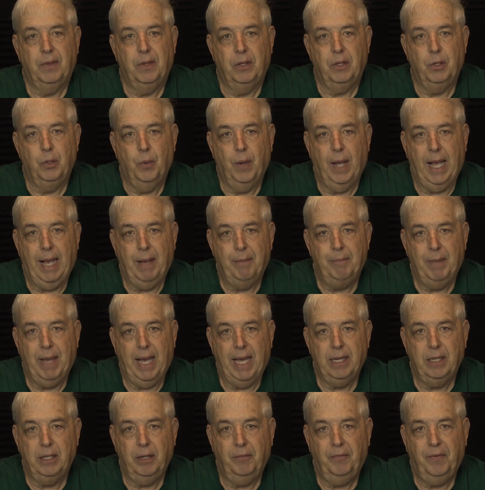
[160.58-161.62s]
you have
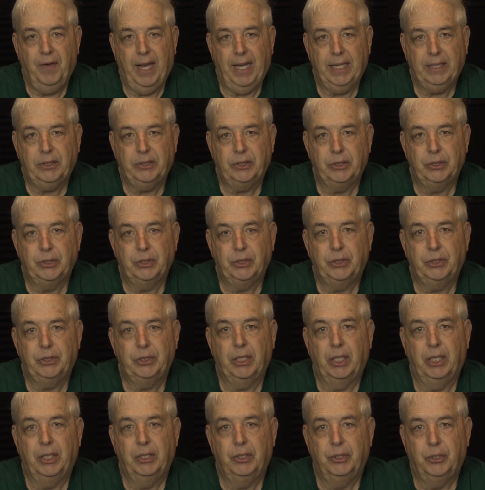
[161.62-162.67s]

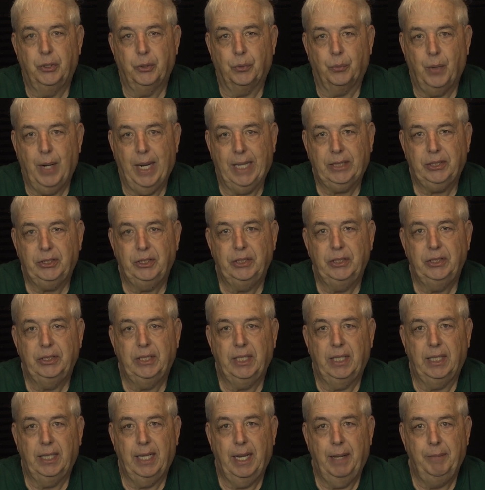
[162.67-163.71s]
manufacturer's directions
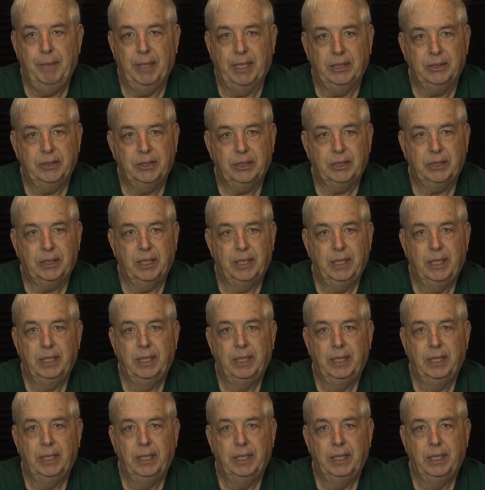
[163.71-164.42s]
and limits